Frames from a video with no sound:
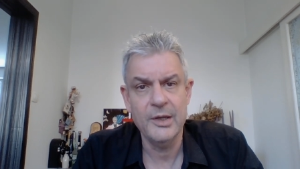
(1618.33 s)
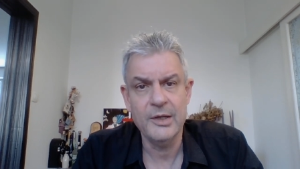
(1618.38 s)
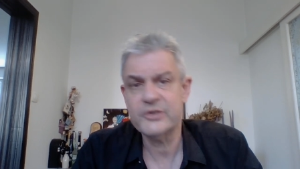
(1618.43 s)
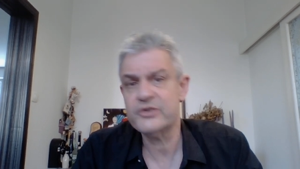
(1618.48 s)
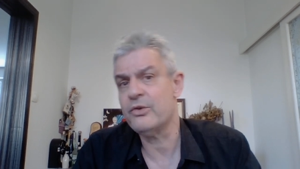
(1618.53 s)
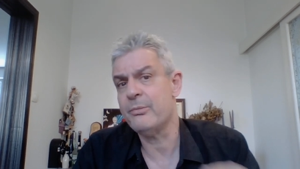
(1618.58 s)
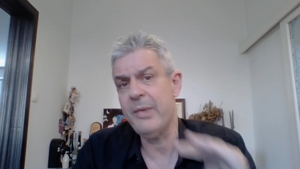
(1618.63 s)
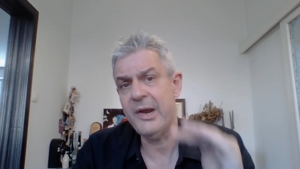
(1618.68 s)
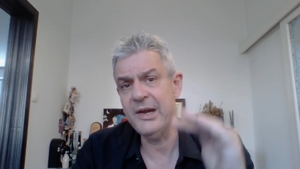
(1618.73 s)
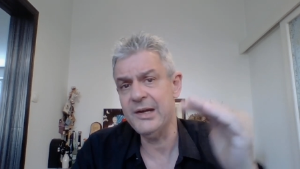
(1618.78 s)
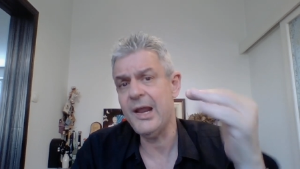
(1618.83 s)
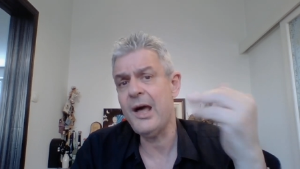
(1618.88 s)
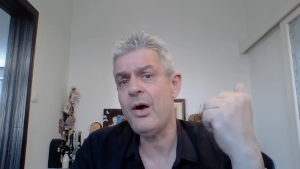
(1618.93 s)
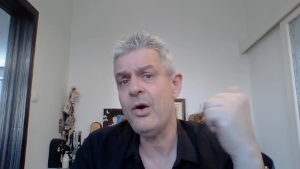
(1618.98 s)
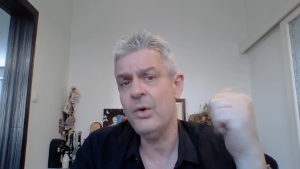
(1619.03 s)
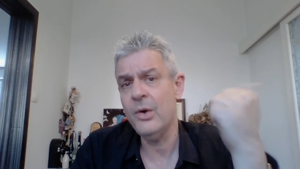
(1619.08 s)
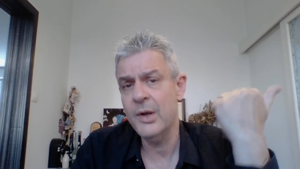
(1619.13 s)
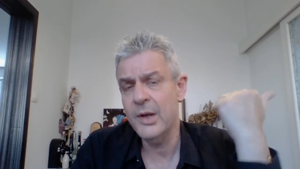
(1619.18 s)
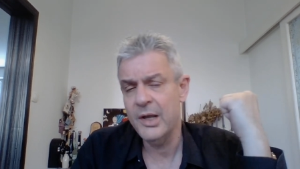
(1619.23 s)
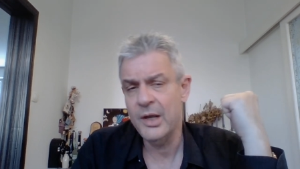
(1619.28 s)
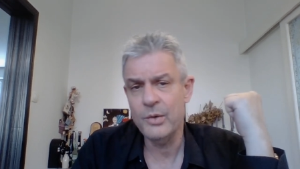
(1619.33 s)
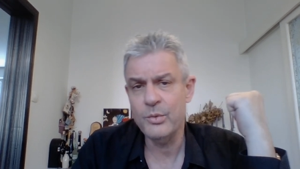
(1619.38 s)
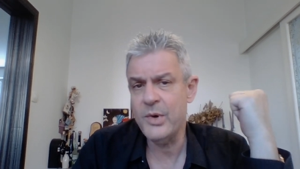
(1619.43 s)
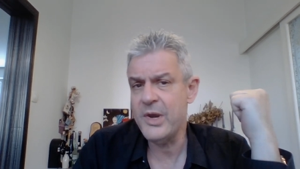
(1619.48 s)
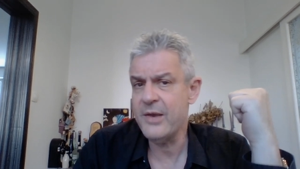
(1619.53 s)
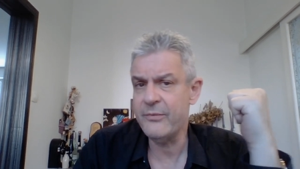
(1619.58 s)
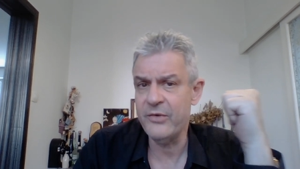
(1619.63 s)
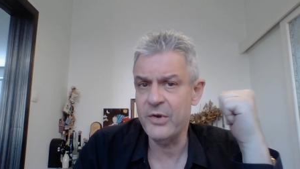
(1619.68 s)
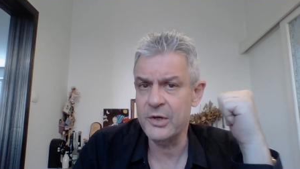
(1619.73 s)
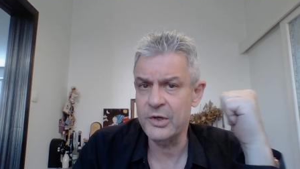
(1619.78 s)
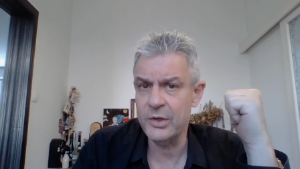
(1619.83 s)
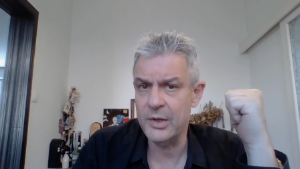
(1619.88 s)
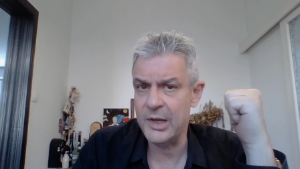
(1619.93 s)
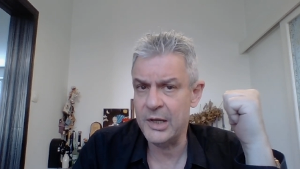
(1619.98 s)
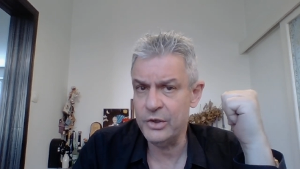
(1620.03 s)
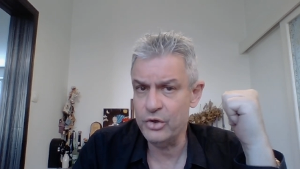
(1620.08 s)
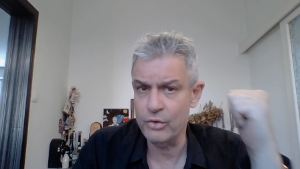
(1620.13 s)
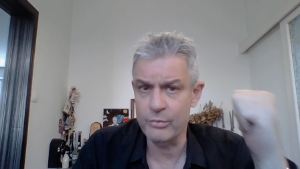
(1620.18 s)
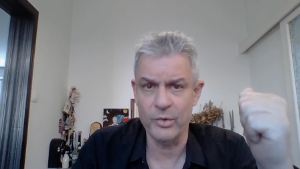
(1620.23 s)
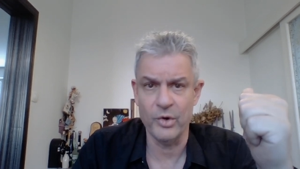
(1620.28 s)
So by now, we have
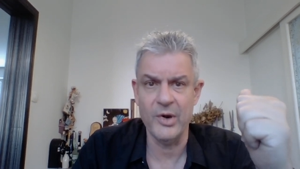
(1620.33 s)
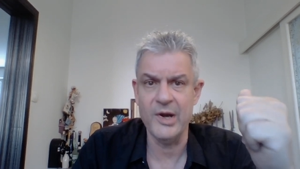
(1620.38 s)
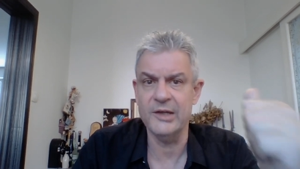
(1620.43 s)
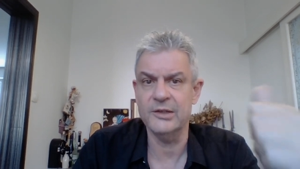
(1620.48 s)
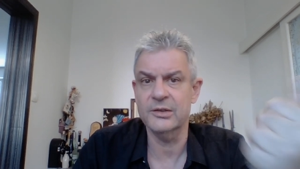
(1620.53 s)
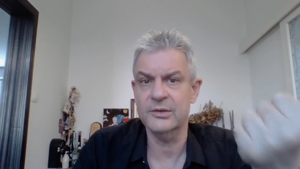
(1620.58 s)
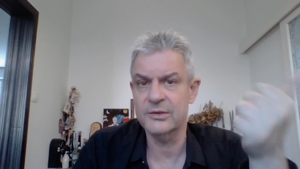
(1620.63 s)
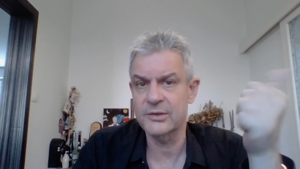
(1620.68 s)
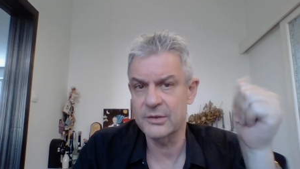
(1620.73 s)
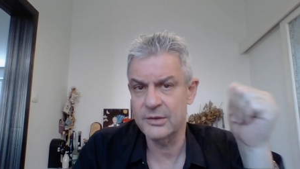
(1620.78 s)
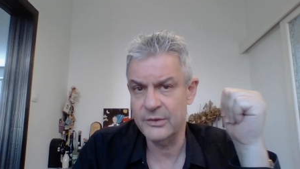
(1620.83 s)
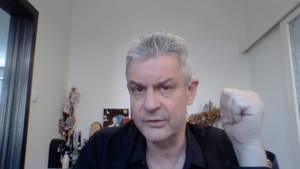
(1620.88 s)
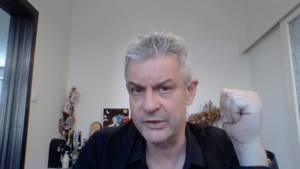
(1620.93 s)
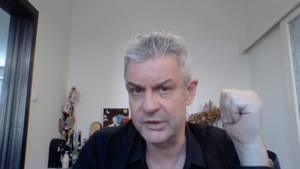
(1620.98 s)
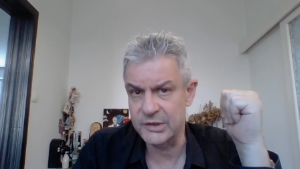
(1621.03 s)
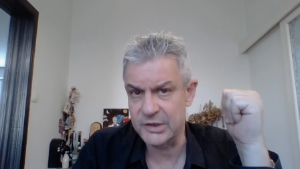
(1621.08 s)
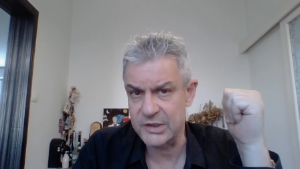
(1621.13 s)
enumerated the